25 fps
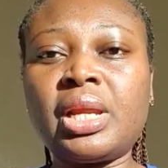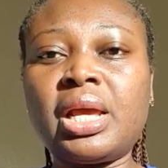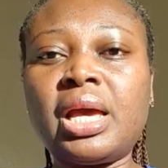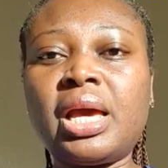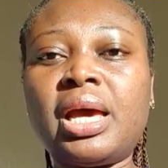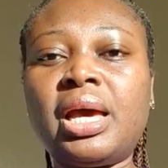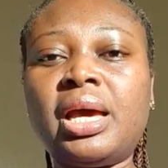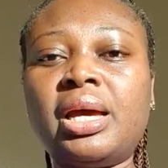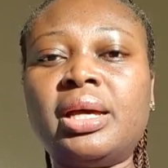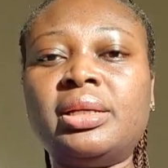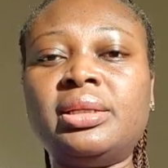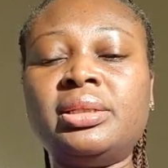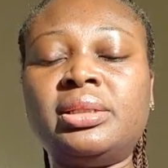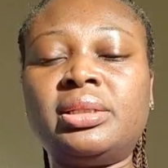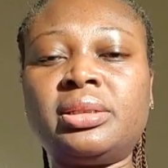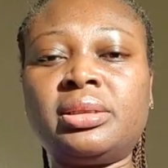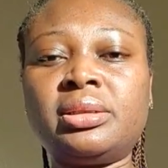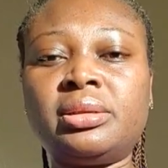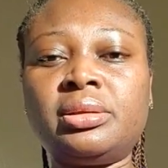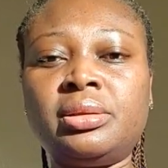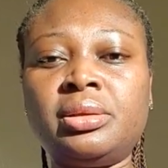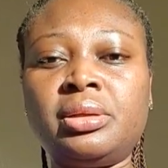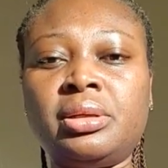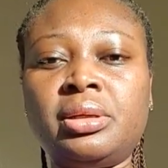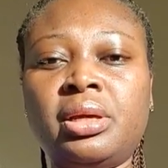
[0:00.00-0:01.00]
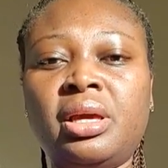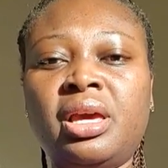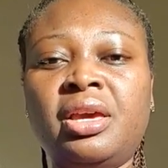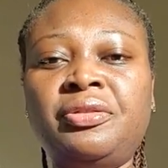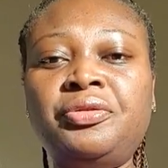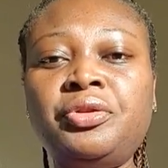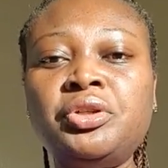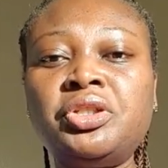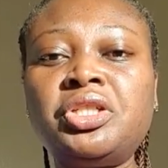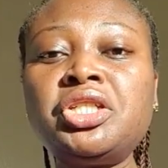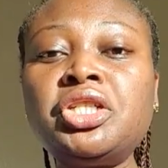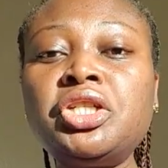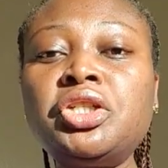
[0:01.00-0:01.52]
And if
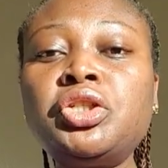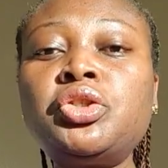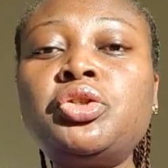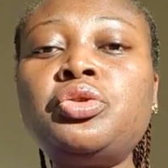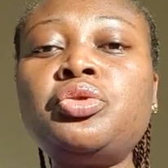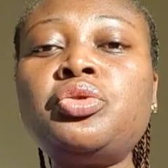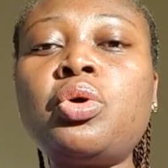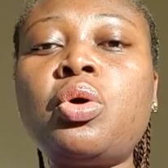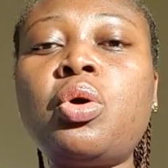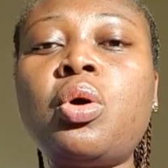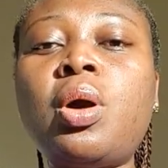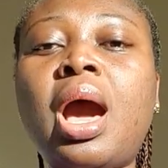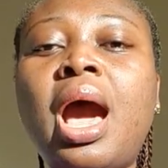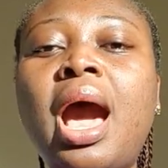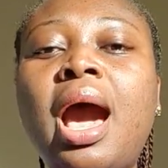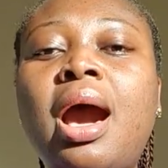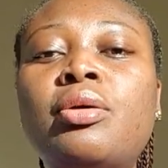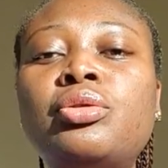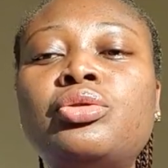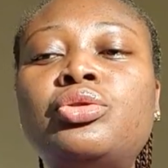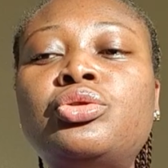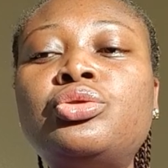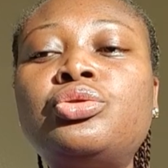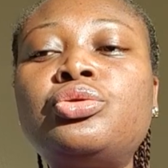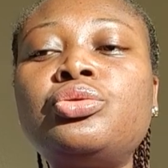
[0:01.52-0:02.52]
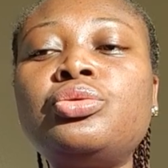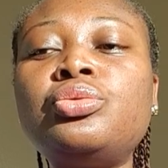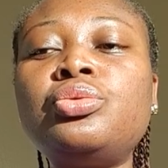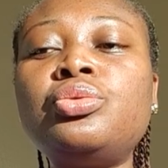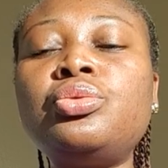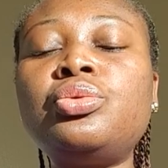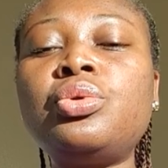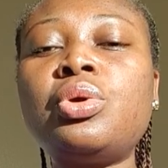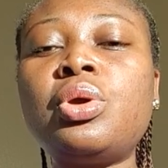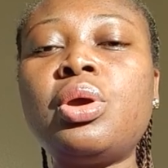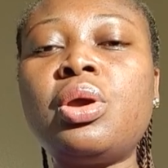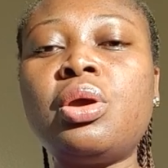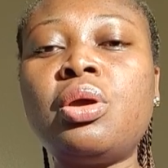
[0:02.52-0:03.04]
you didn't know how to
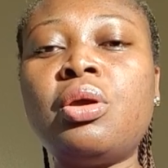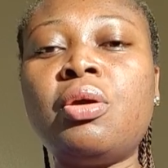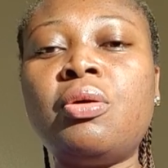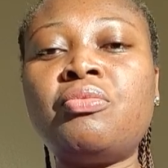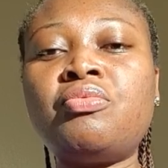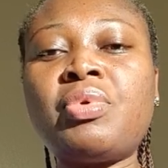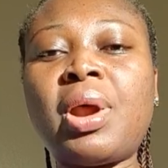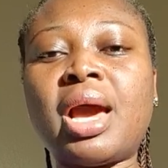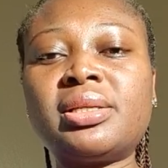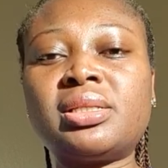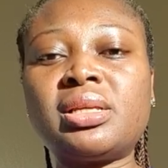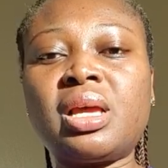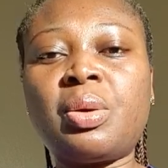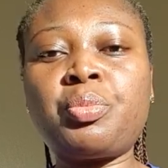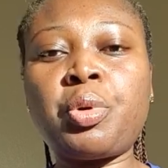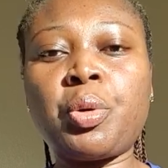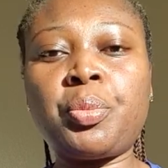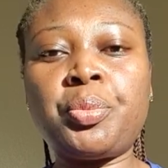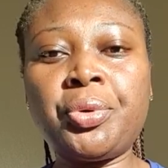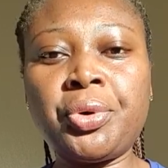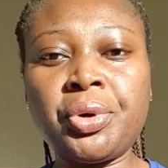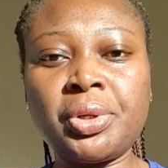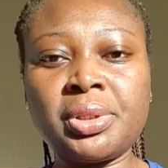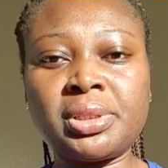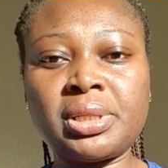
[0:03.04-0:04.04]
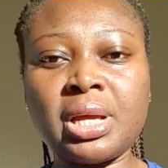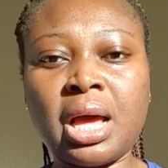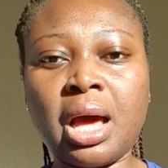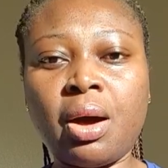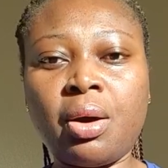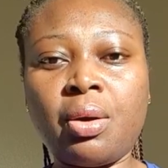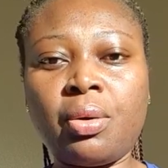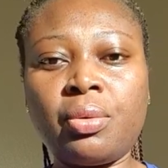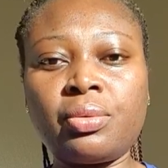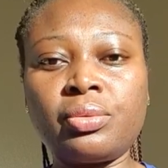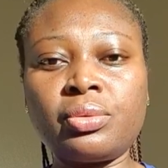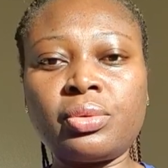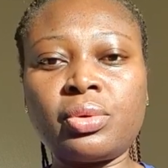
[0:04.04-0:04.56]
write a
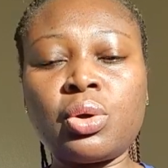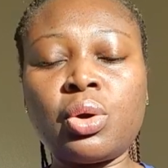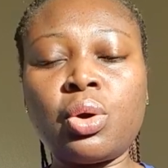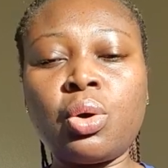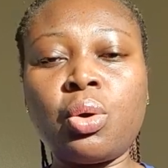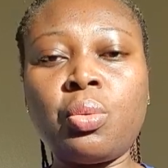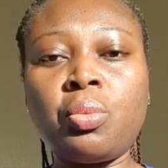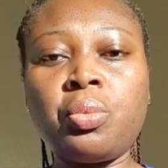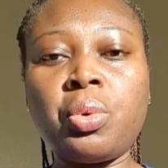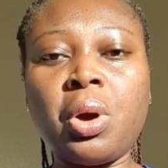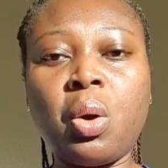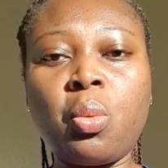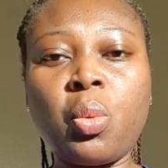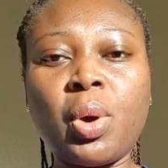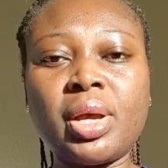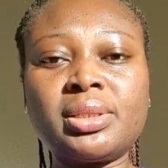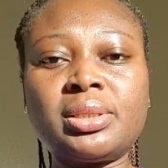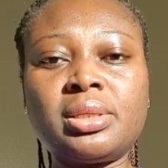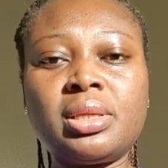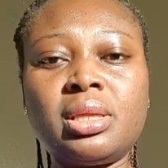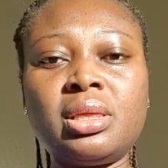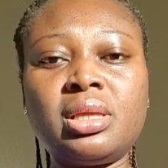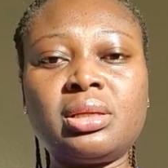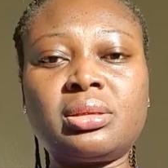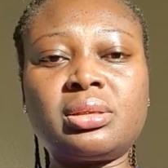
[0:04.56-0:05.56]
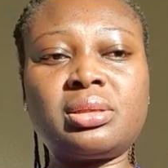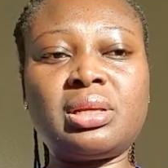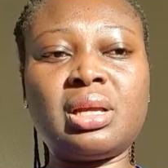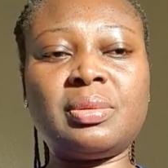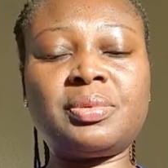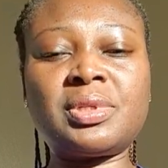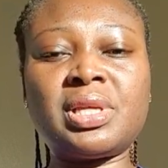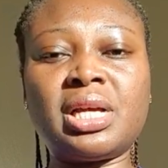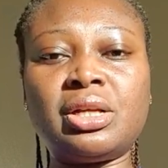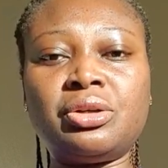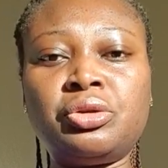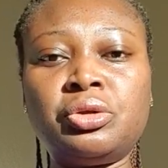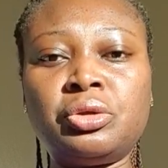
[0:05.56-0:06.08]
proposal, what was the steps
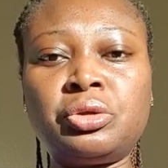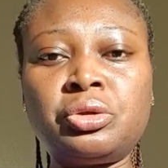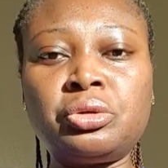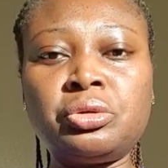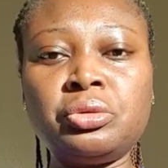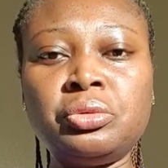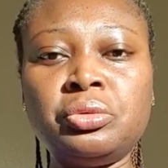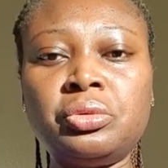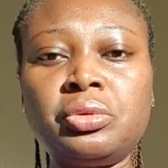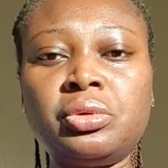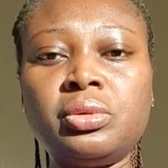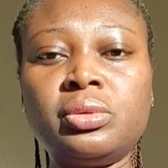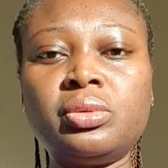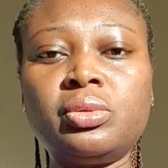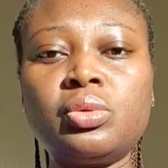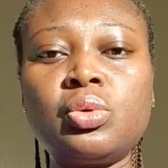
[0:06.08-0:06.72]
that you took?